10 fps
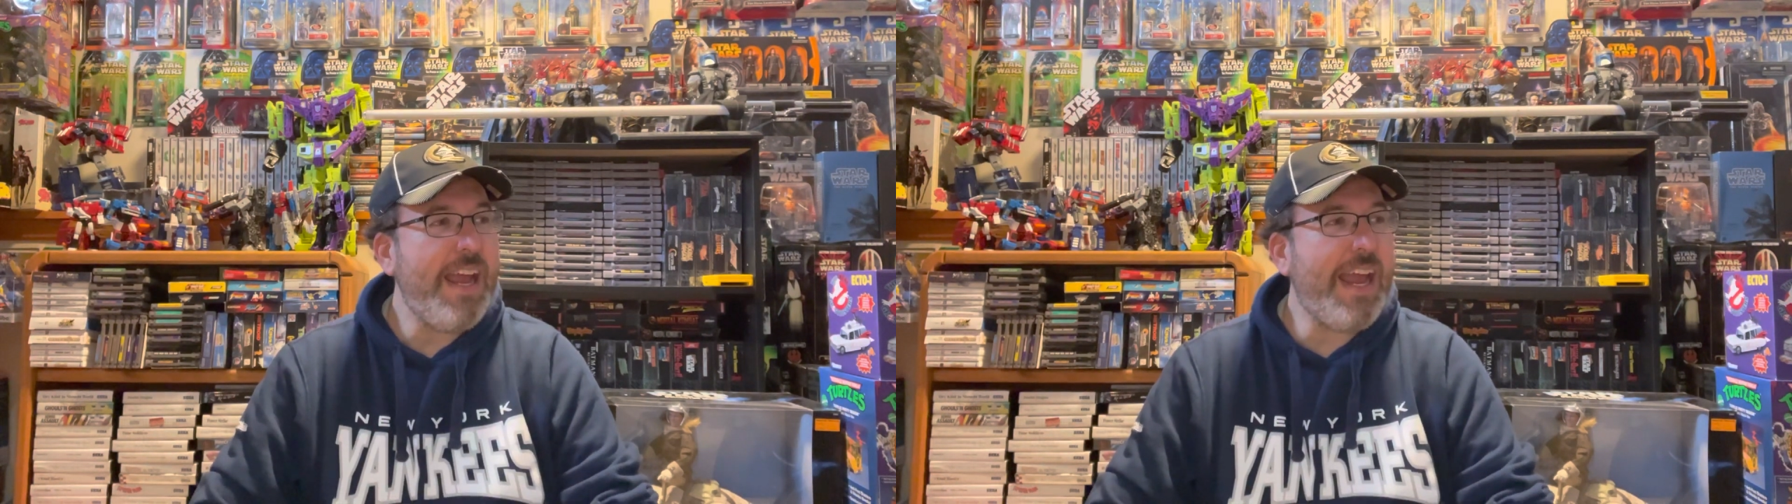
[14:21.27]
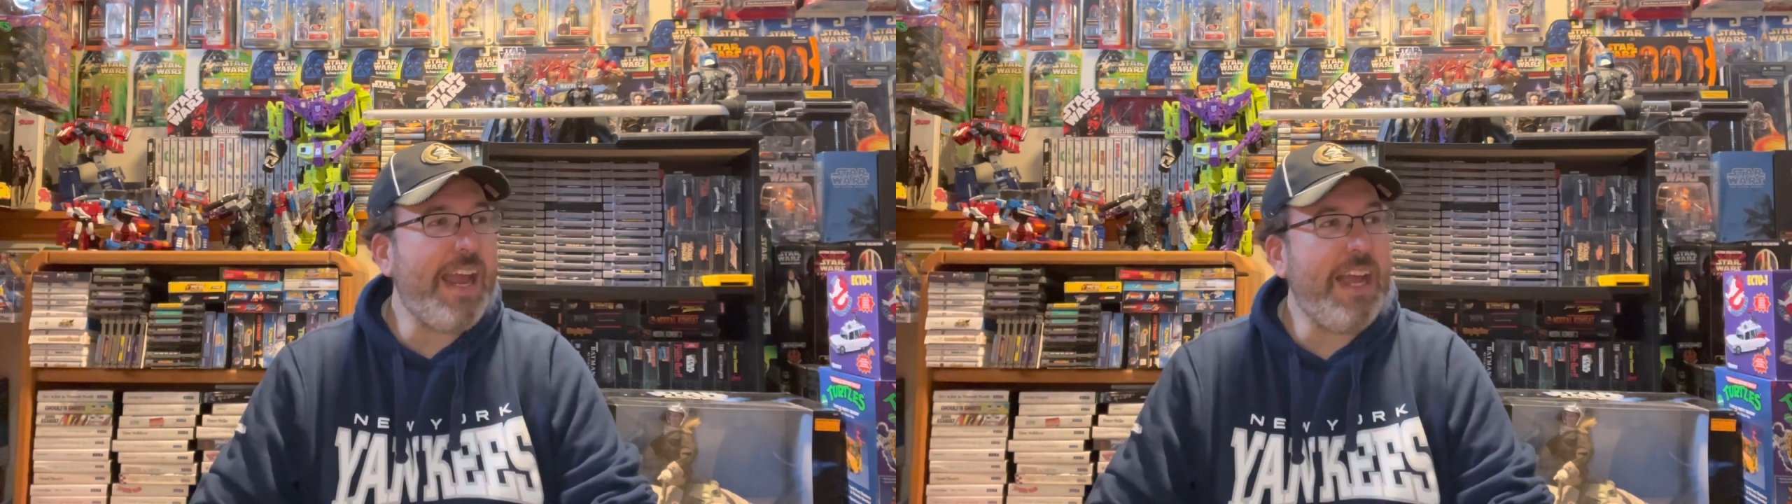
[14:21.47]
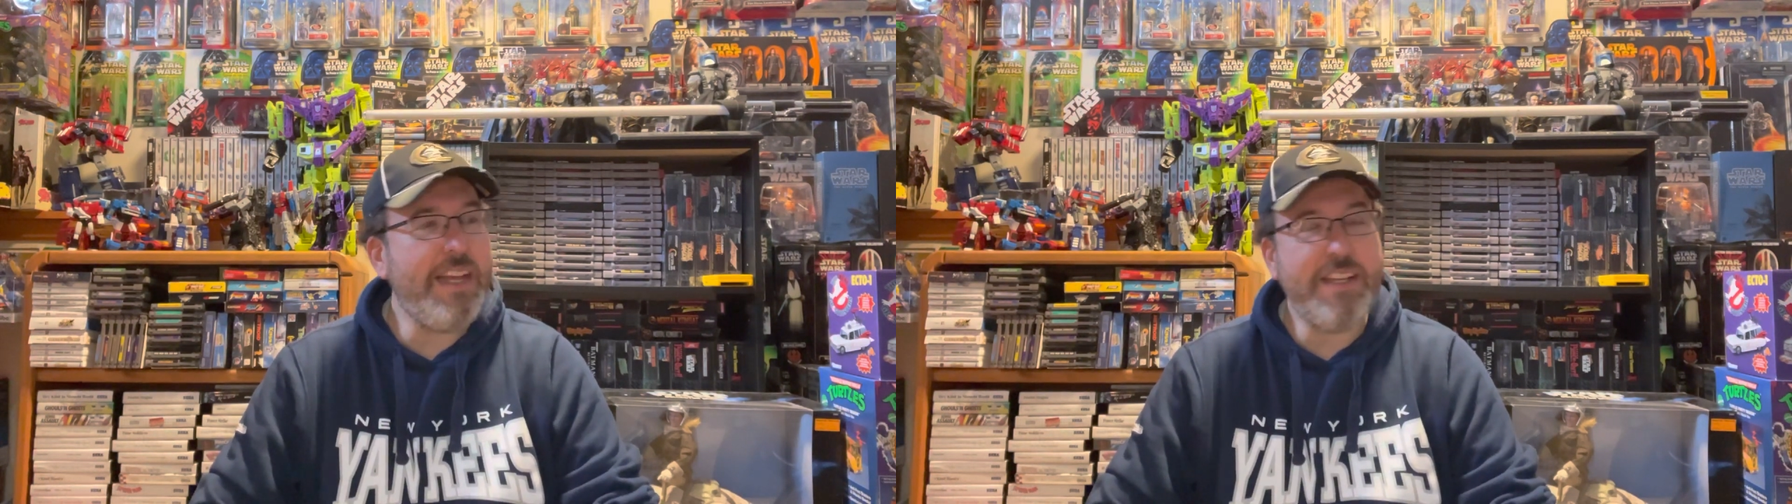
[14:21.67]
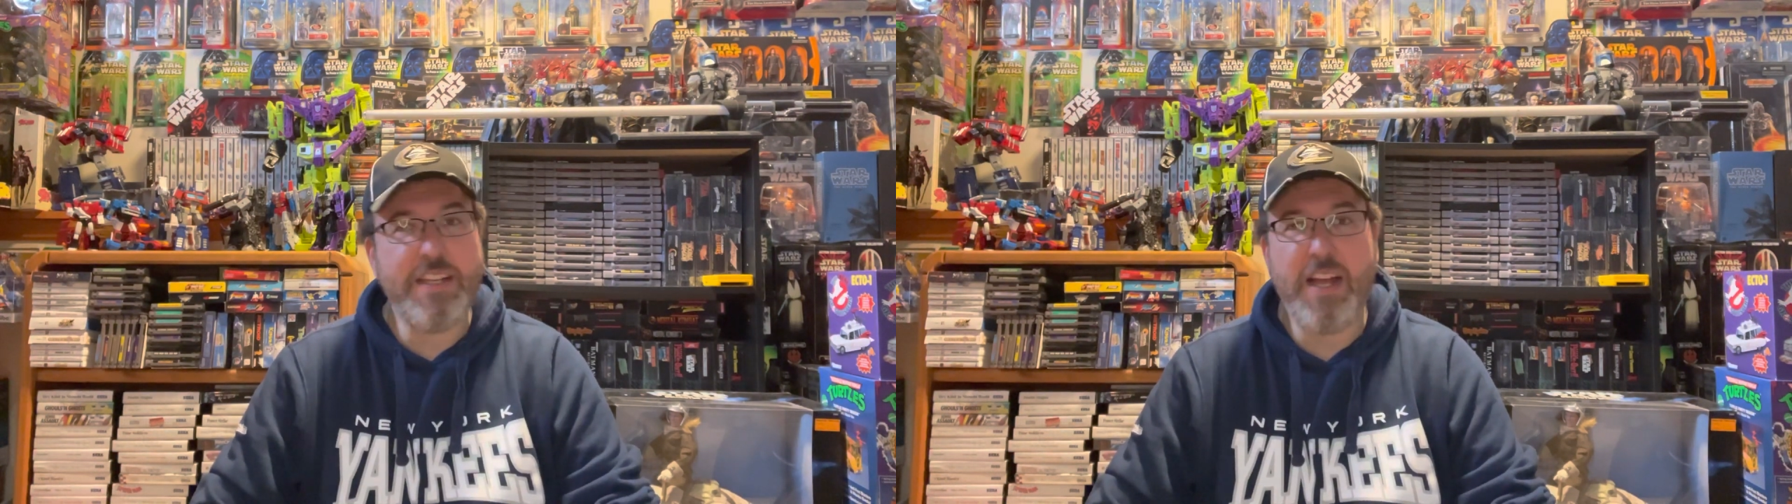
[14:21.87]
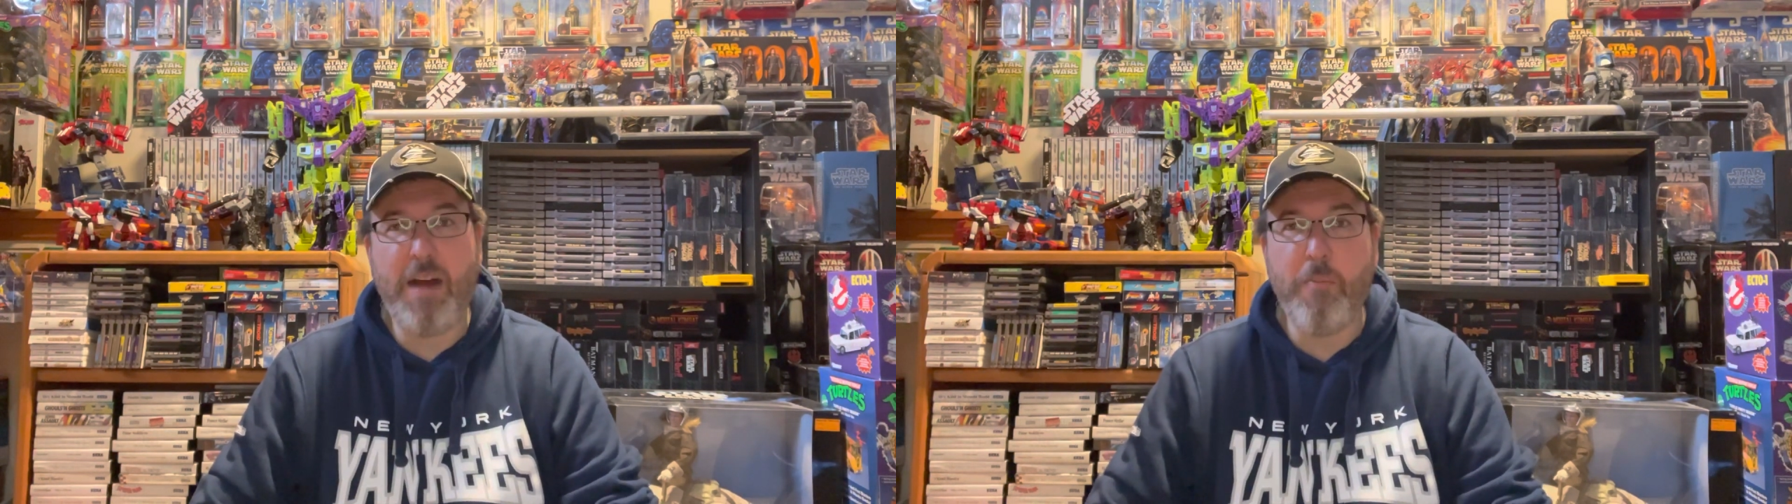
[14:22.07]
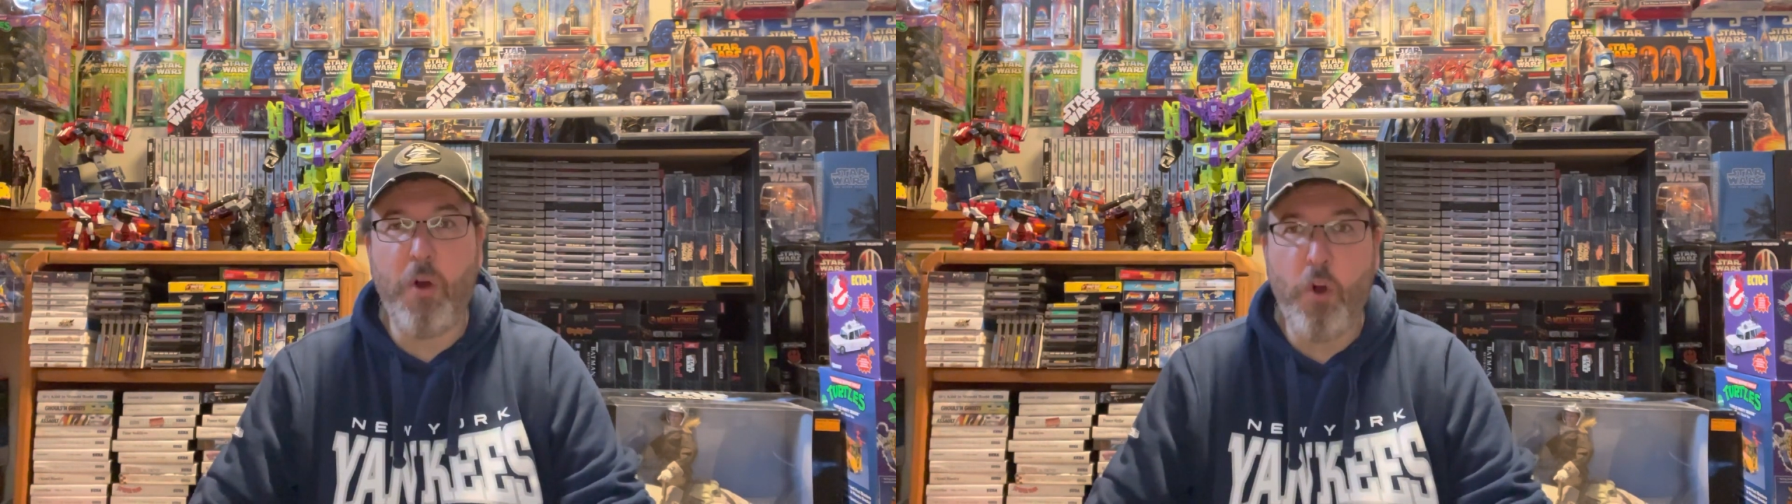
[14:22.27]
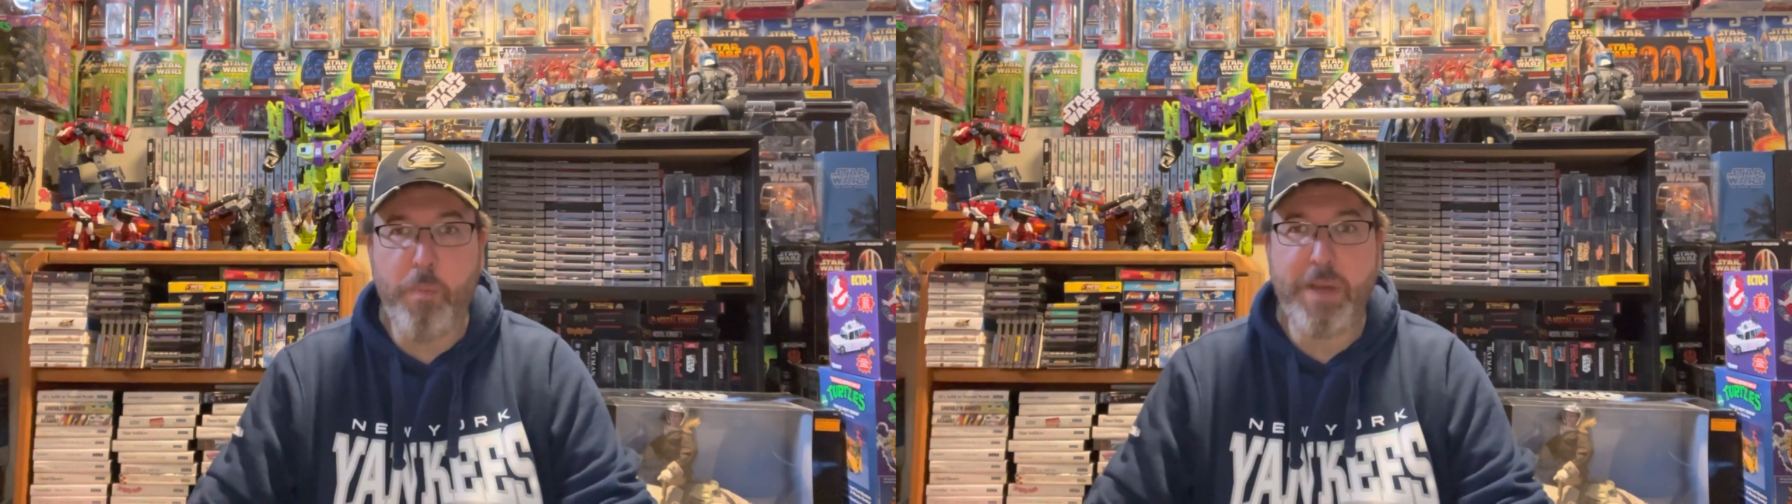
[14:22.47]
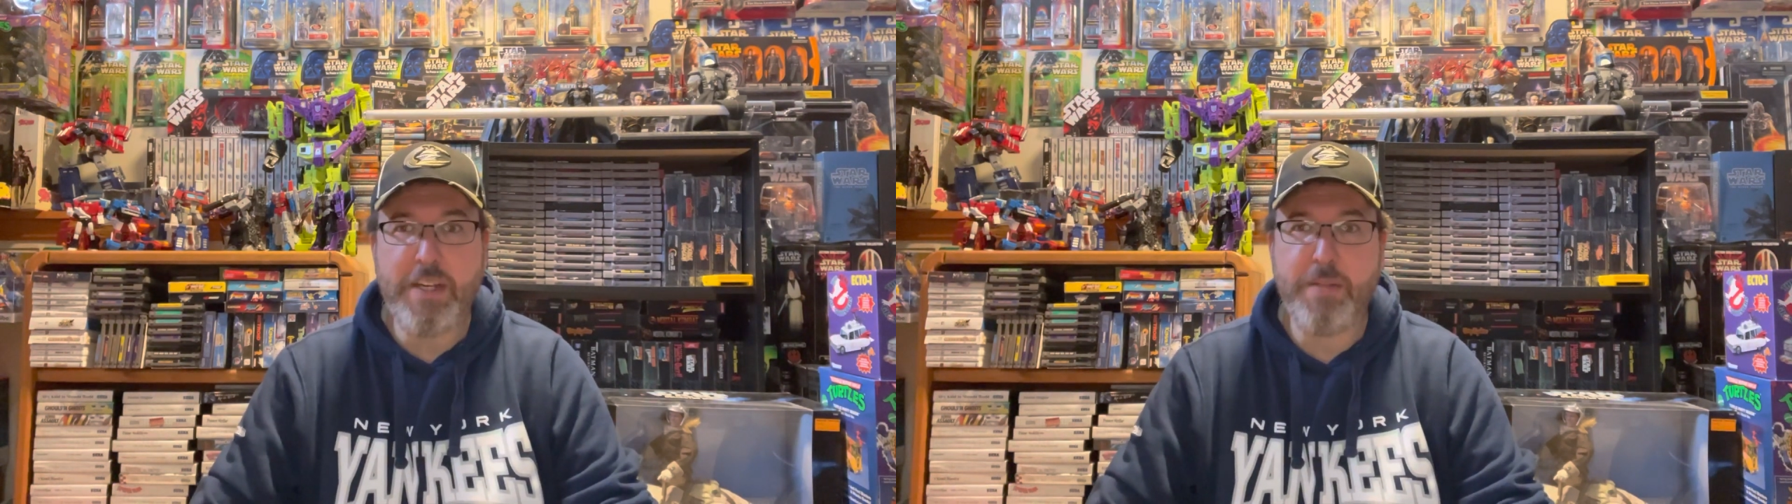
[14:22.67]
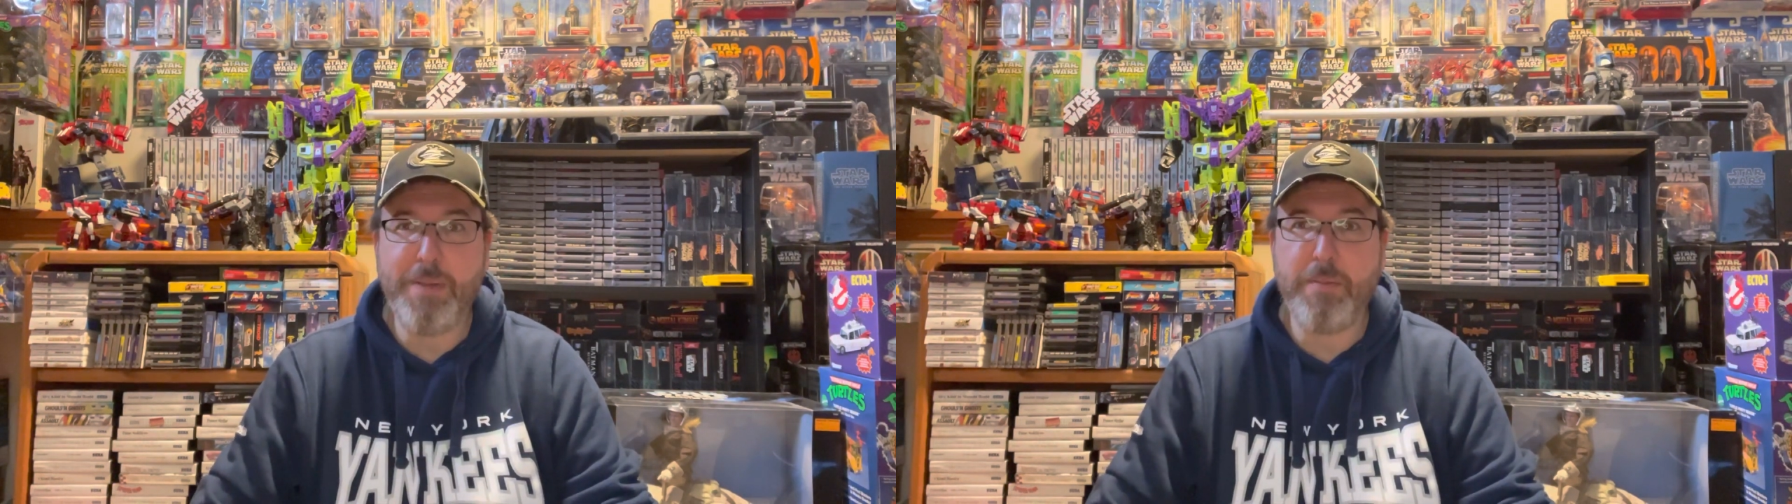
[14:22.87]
And I'm hoping to be